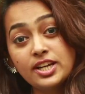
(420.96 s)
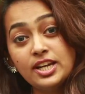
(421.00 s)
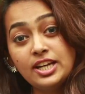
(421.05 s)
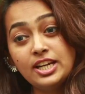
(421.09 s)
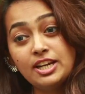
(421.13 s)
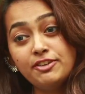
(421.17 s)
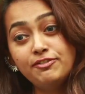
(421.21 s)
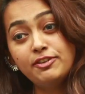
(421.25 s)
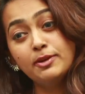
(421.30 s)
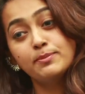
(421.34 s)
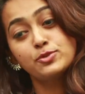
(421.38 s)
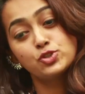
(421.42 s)

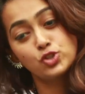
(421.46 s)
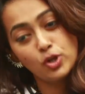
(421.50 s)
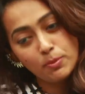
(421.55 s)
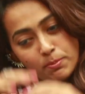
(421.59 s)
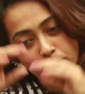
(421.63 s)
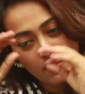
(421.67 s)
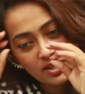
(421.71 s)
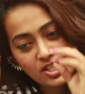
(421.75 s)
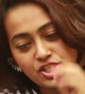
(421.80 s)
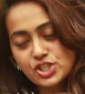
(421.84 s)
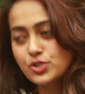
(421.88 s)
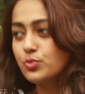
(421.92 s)
Shakila films
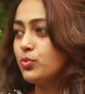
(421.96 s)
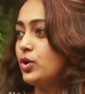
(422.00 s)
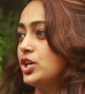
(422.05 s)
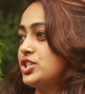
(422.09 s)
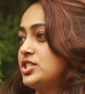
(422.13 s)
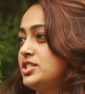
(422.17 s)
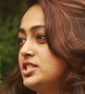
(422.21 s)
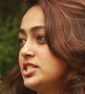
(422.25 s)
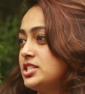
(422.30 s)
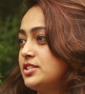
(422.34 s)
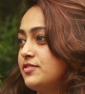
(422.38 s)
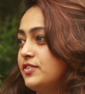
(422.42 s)
must
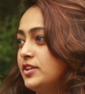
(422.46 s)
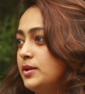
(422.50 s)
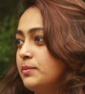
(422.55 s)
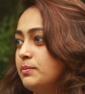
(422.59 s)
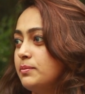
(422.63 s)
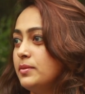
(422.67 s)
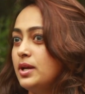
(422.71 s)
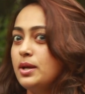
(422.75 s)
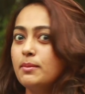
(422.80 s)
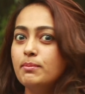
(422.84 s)
watch this film